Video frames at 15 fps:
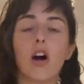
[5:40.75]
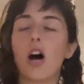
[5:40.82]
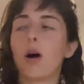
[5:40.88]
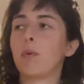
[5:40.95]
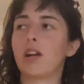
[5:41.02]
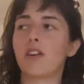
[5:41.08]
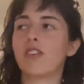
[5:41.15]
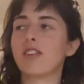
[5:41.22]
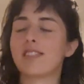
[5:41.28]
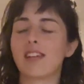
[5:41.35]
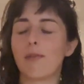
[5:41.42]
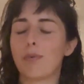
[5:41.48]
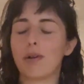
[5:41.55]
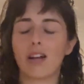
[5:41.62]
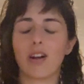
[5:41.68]
whatever is
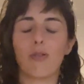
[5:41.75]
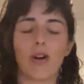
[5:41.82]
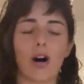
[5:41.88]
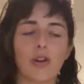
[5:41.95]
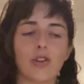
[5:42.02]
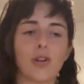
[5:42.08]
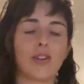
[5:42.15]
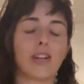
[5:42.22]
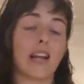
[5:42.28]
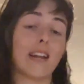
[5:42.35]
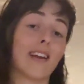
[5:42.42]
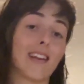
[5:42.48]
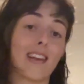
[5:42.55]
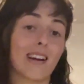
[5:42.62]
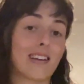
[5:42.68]
happening around you and then they
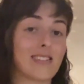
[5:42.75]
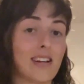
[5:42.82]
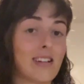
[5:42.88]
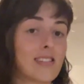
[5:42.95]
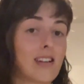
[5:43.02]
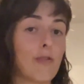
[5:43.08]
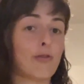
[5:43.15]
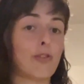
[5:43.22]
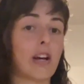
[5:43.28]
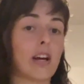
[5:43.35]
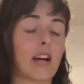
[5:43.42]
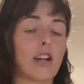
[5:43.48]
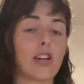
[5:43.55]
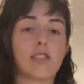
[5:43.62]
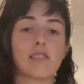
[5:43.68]
like say something
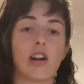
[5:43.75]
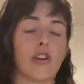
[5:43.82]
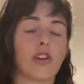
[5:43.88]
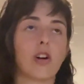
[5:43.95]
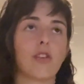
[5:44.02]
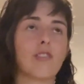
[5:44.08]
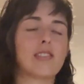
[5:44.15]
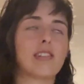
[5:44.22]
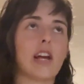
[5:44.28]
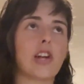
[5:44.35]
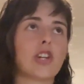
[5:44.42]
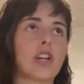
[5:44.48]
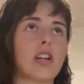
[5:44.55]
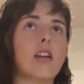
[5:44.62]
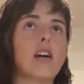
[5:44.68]
and start a
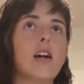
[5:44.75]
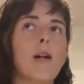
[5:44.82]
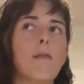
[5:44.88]
conversation